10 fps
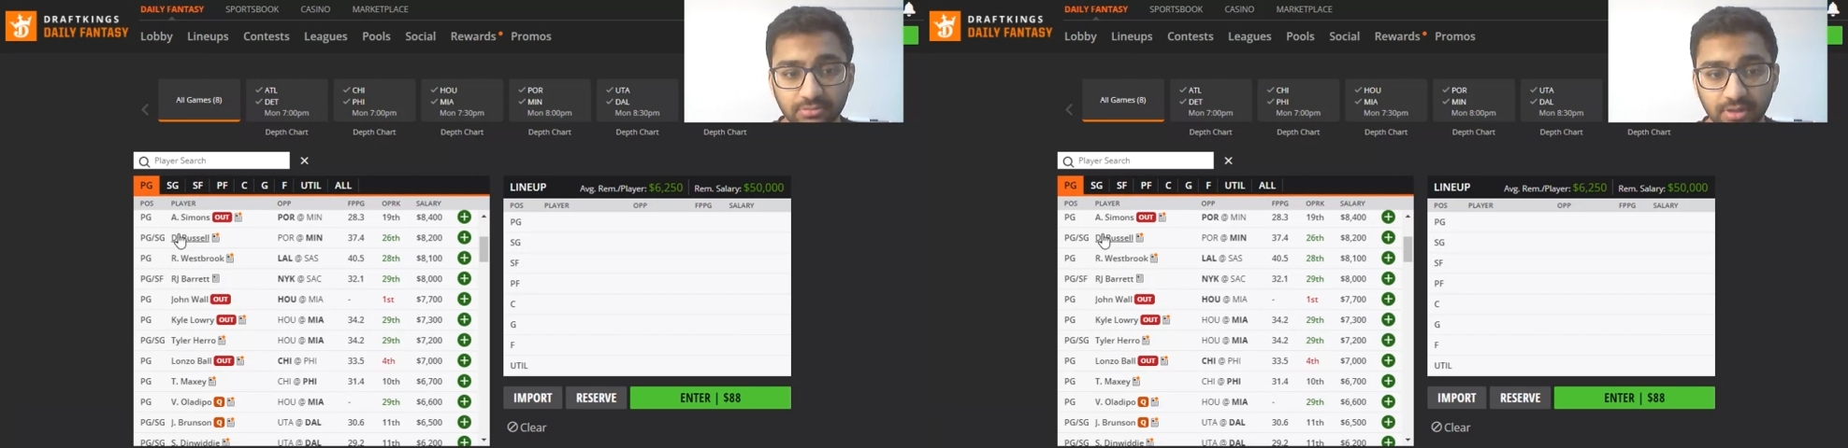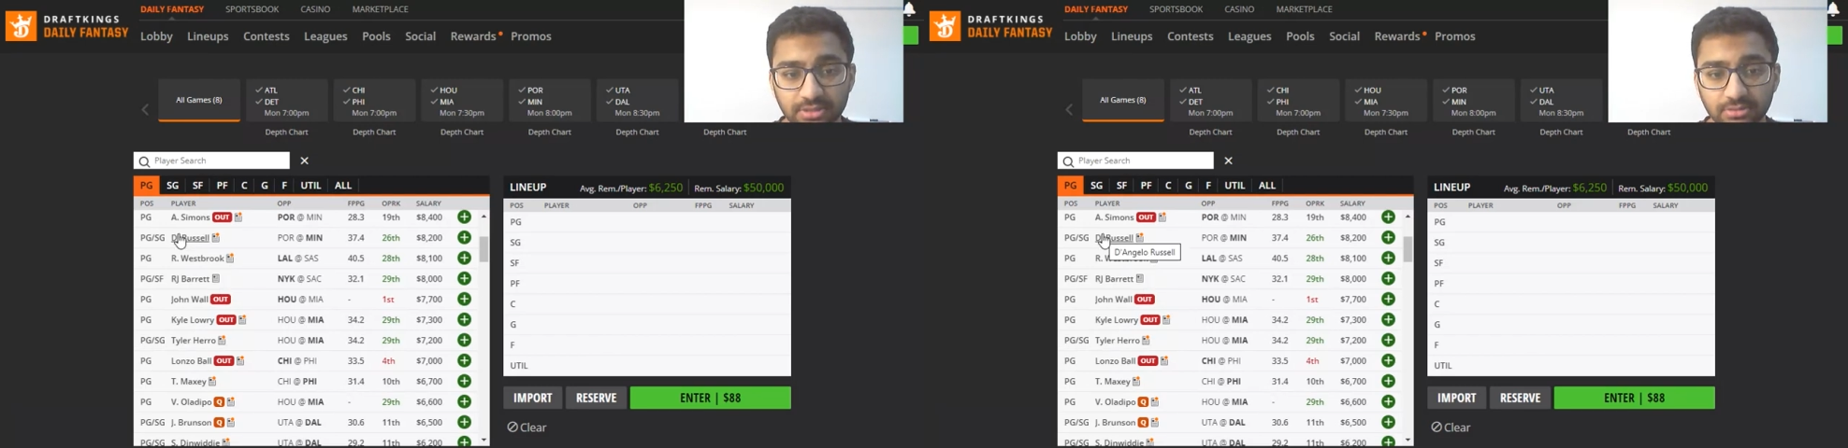
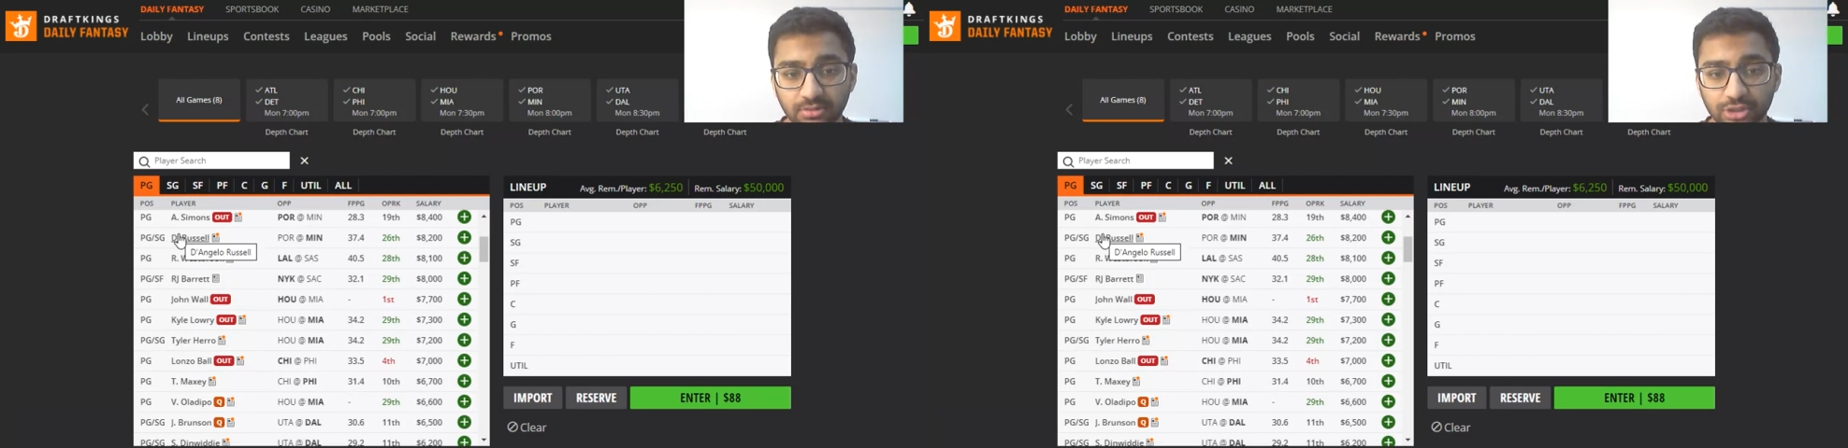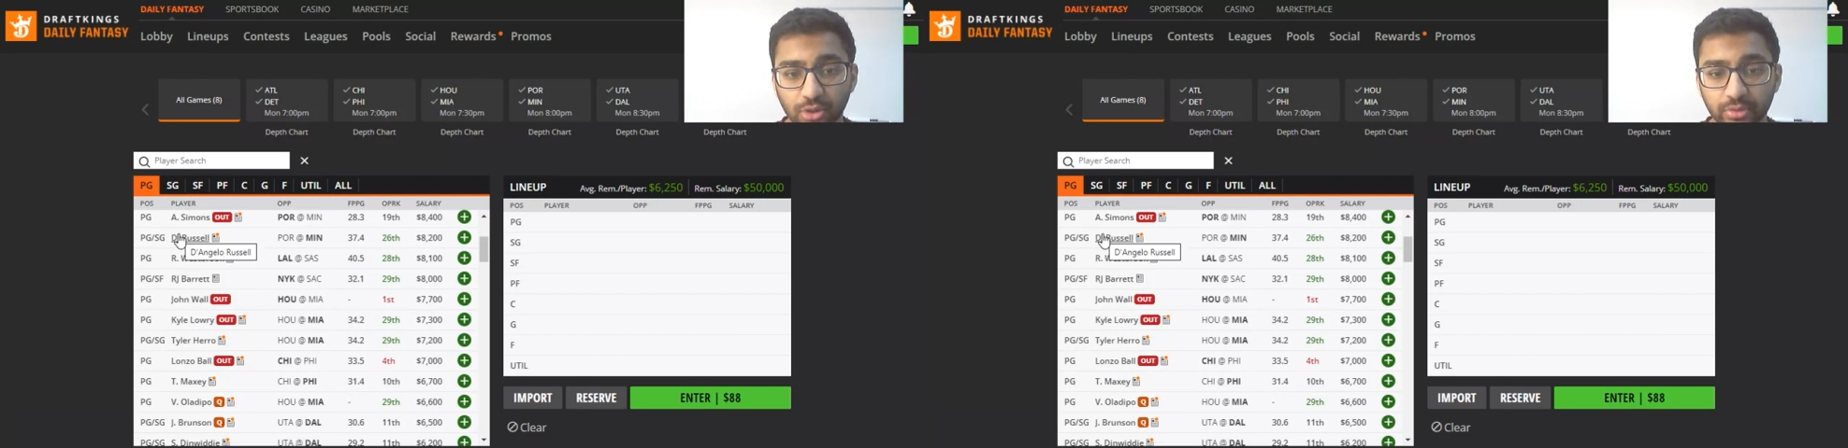Russell
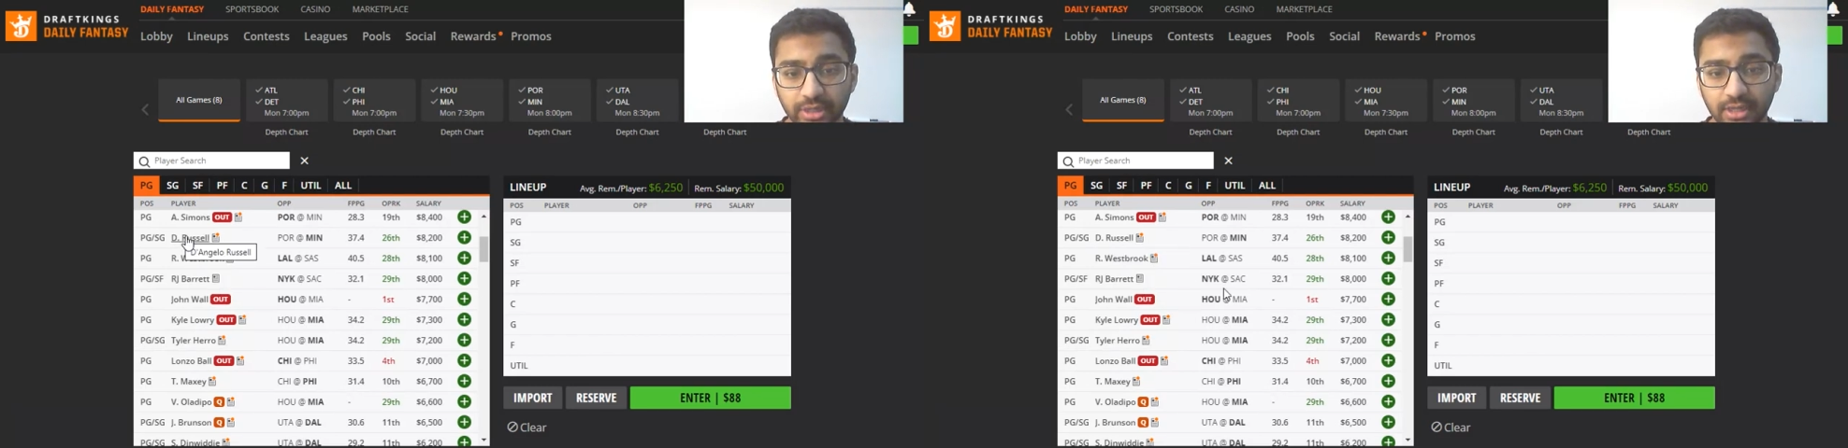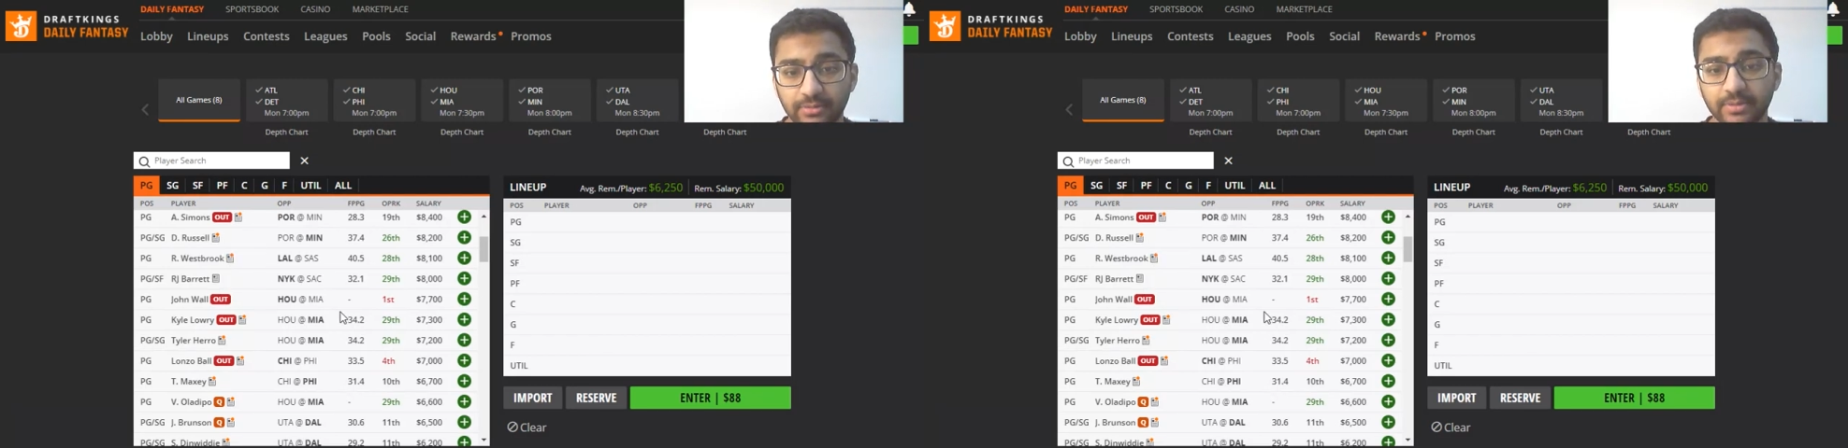looks
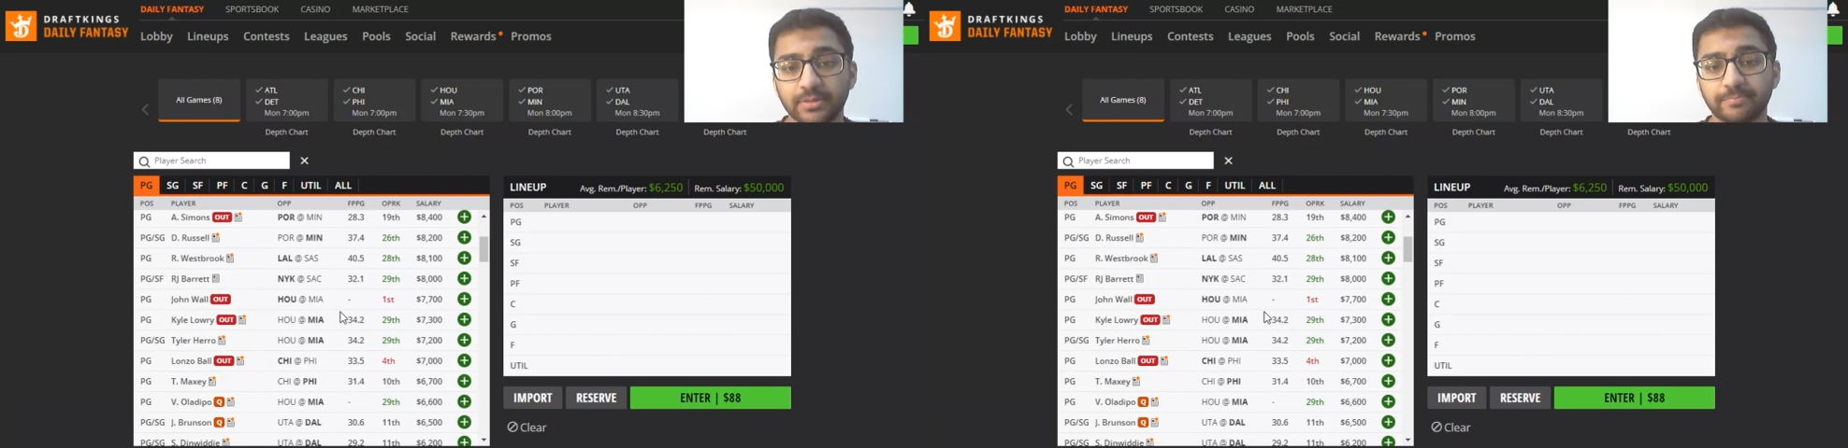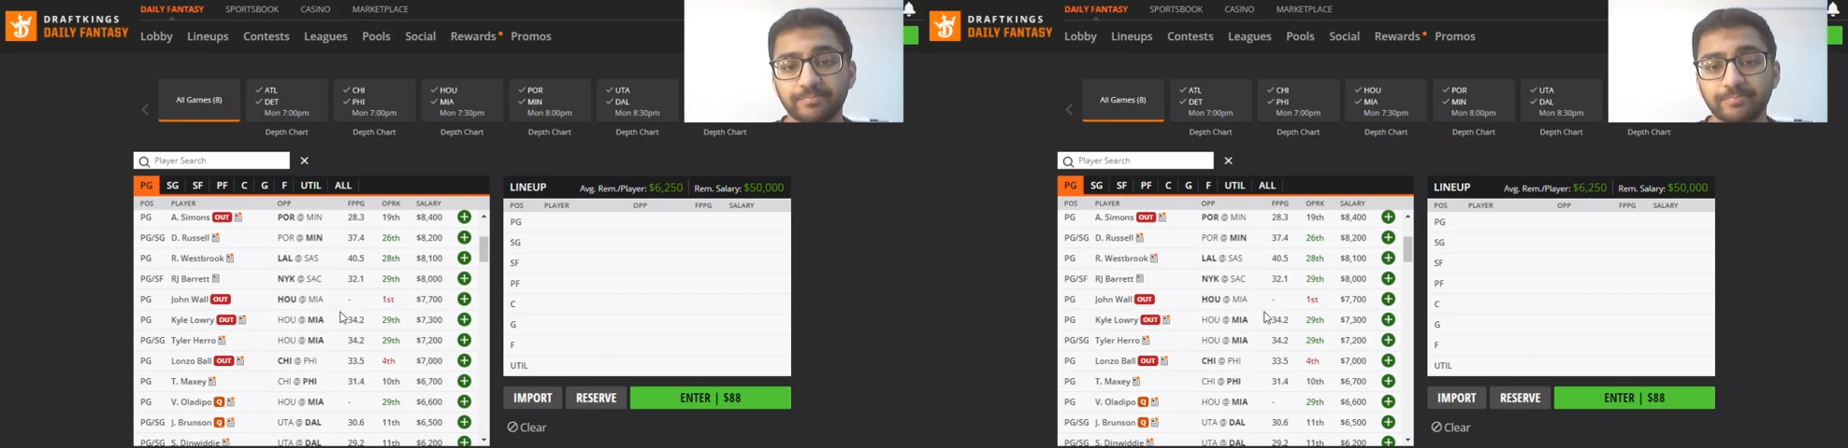okay, but